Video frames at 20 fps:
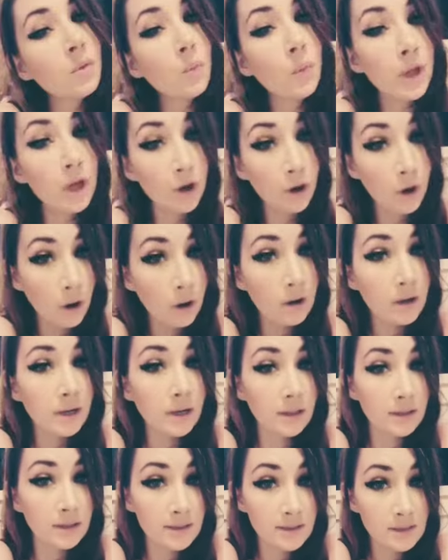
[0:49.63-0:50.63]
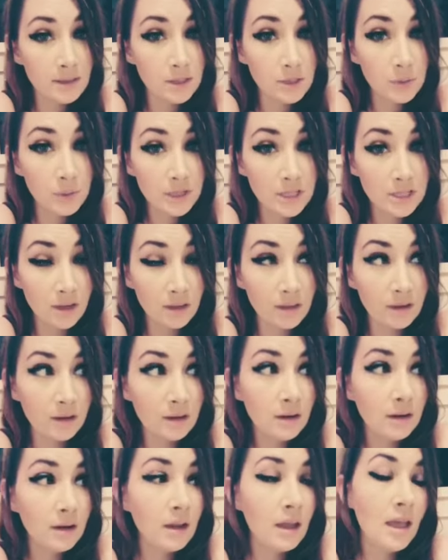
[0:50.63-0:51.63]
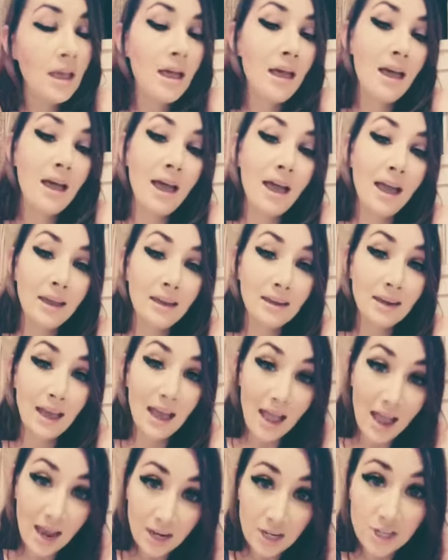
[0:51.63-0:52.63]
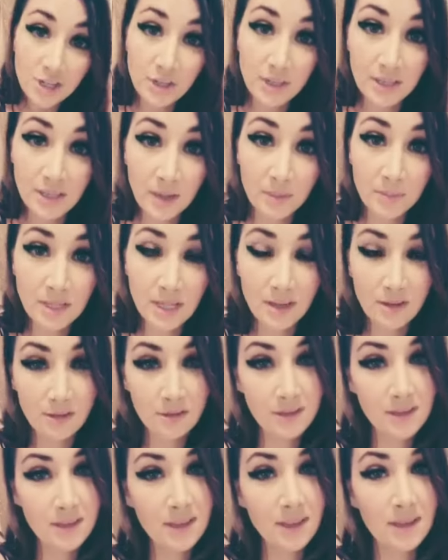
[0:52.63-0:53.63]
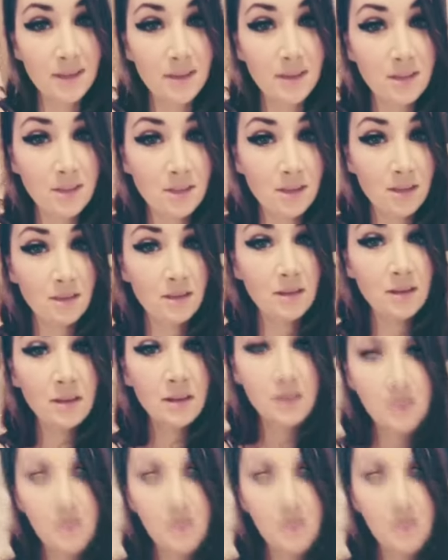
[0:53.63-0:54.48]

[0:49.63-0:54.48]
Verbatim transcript: we are all going to listen to each other and actually attempt to understand each other,